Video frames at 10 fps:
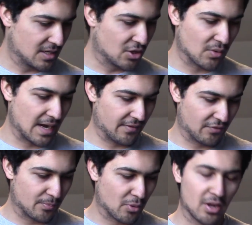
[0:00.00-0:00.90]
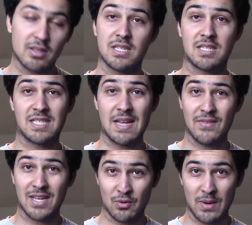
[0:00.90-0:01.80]
great for a product that's
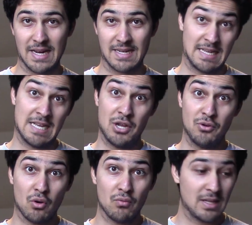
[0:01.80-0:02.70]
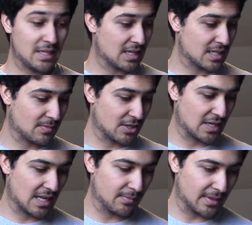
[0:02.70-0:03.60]
70 quid. Not really does much to
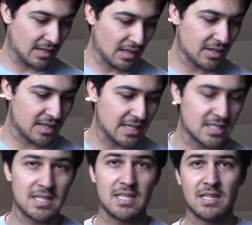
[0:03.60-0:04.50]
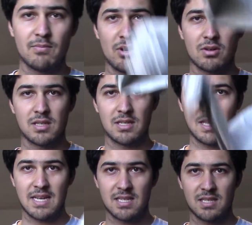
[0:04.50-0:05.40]
help me. Other things that's in the box is
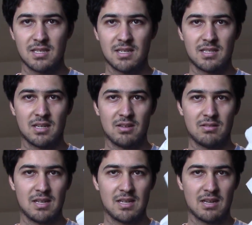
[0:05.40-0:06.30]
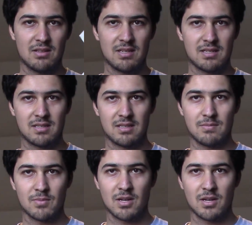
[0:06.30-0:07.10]
this. So there you go. There's just some